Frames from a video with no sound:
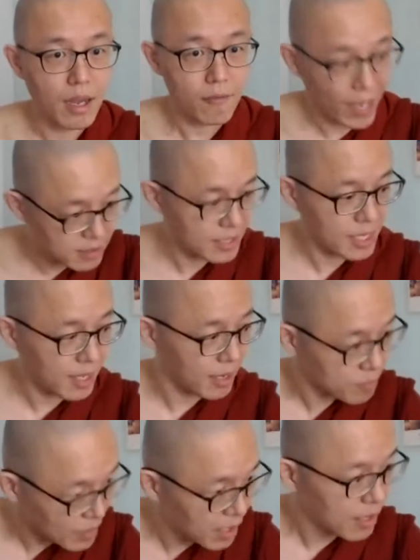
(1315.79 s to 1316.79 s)

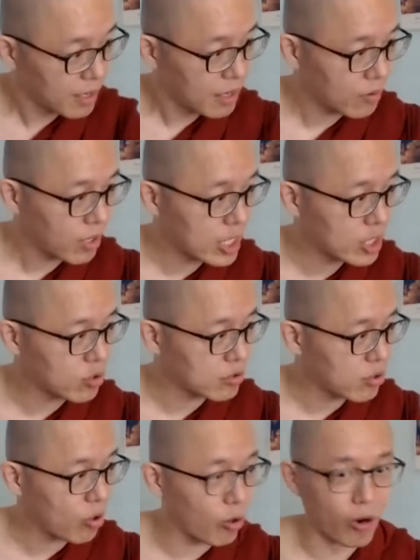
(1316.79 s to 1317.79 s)
Faster! Oh, you don't
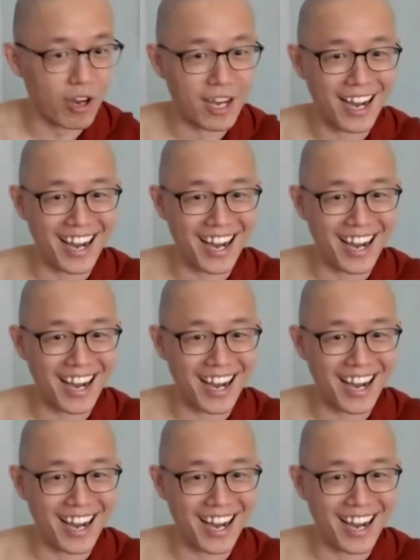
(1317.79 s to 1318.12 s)
know.